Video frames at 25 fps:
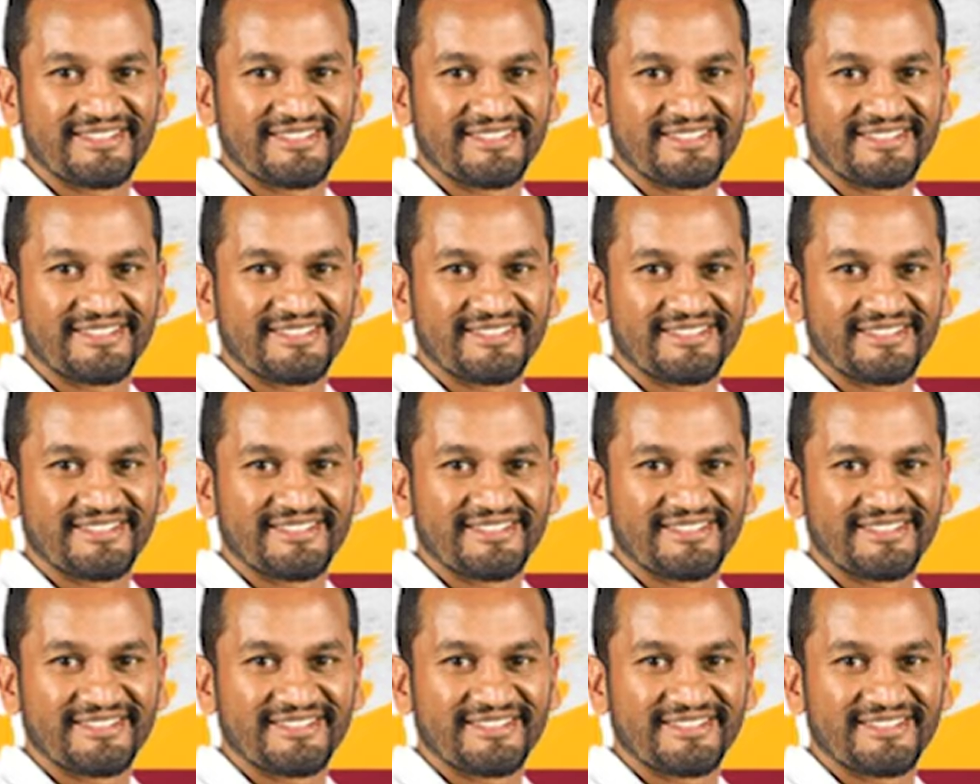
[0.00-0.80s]

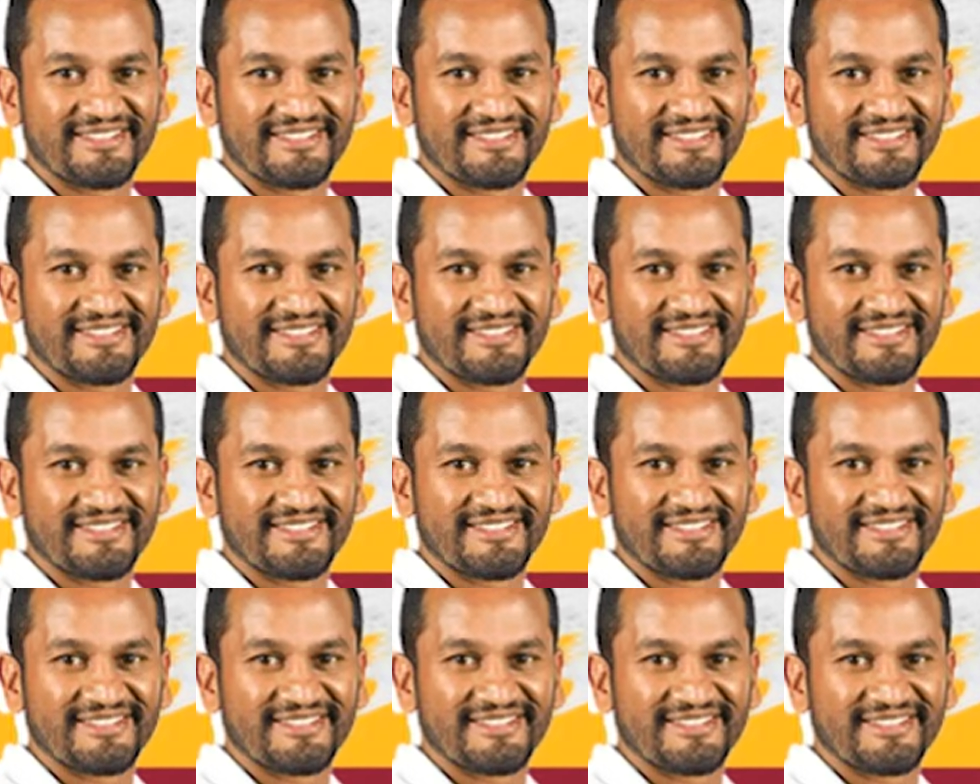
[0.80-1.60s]

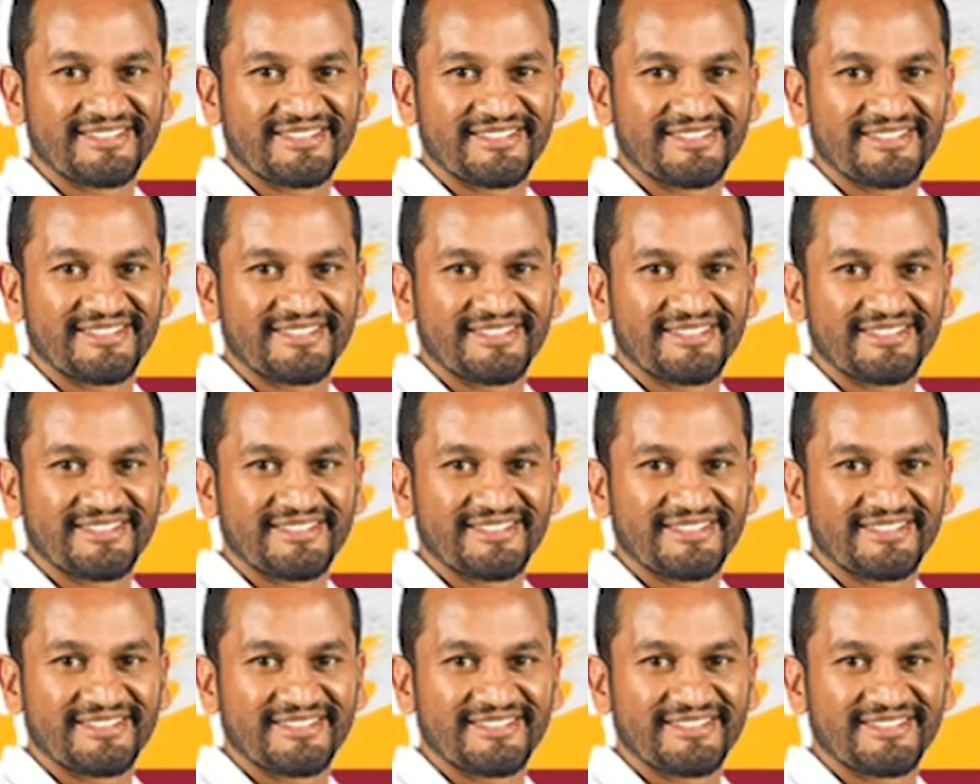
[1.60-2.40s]

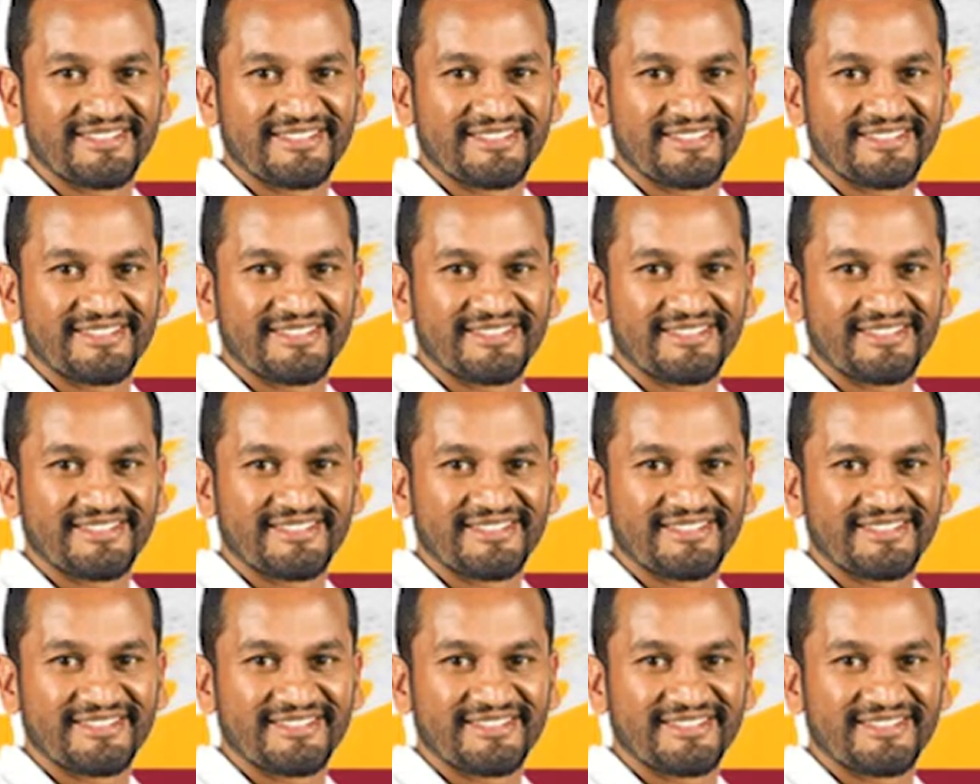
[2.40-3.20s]

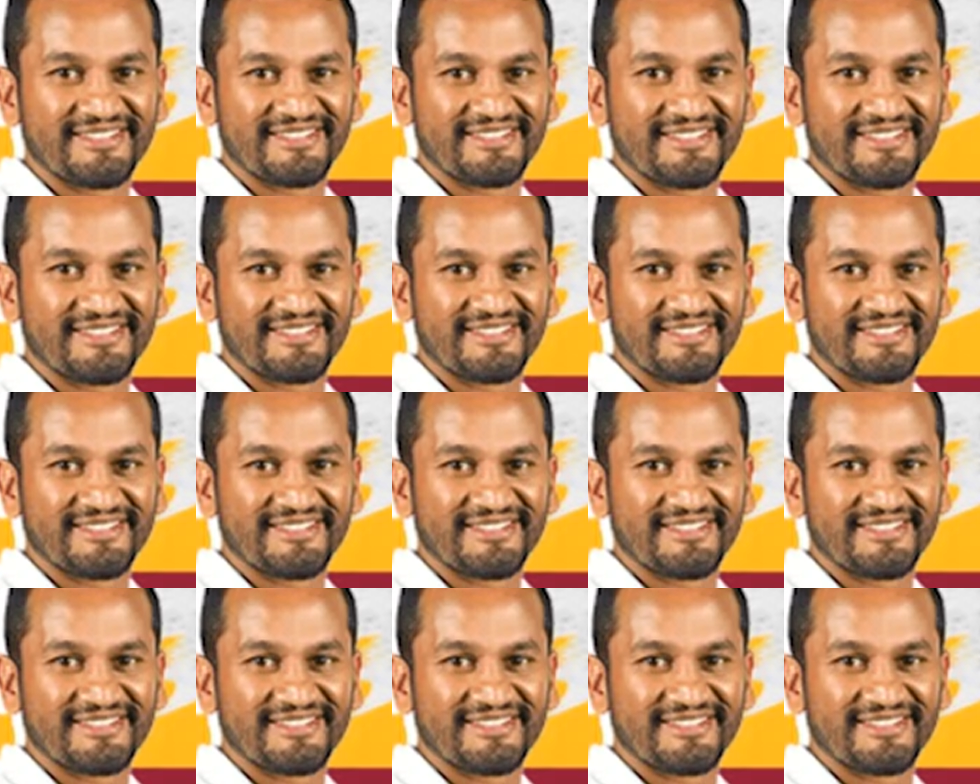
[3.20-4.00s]

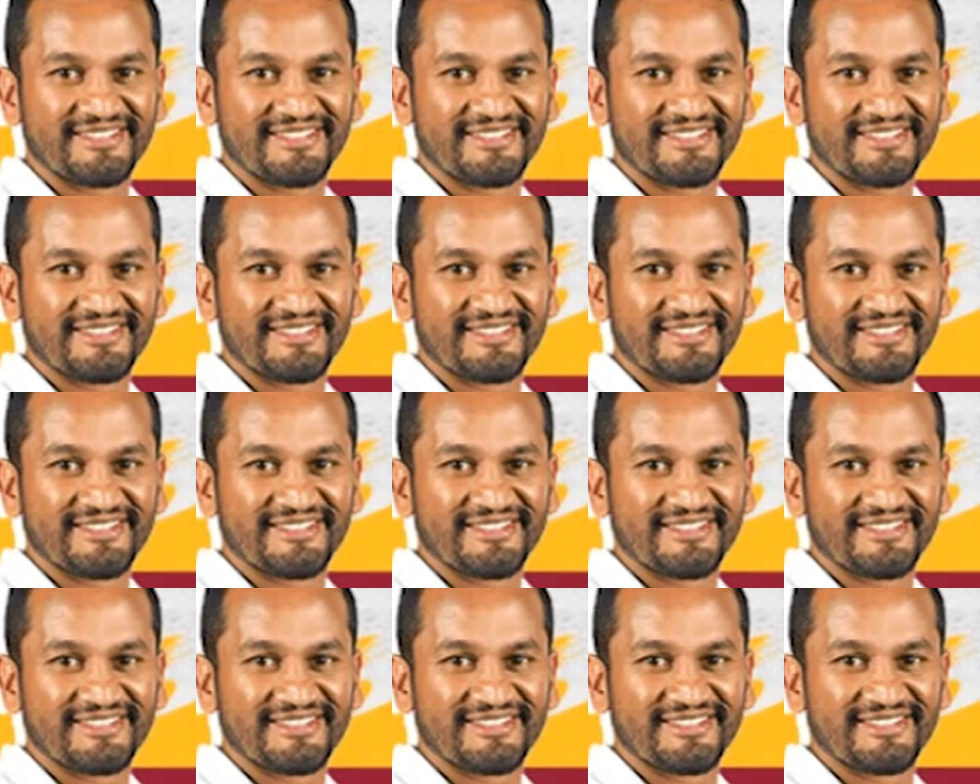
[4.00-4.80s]

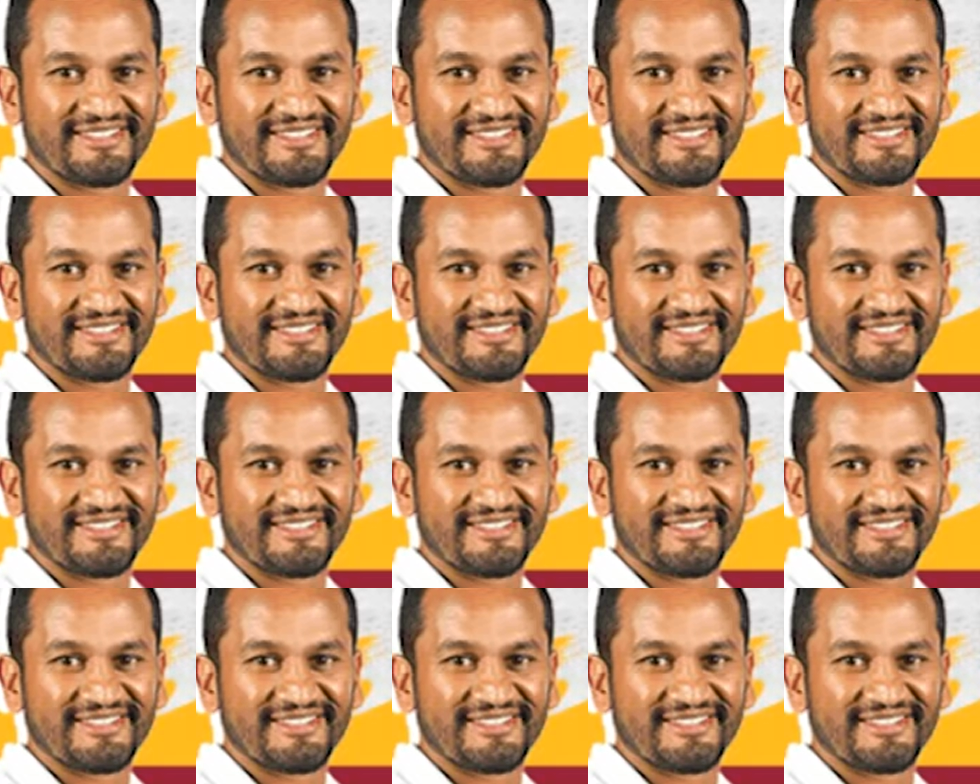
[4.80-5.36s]
(silent)